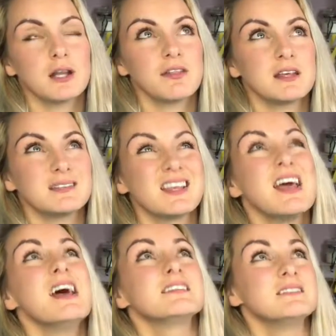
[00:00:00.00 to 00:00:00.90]
and I think it's
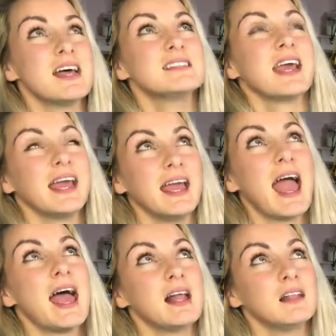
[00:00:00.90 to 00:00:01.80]

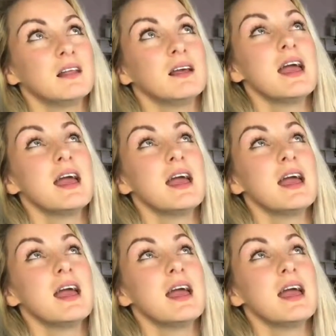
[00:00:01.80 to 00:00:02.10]
Zalando,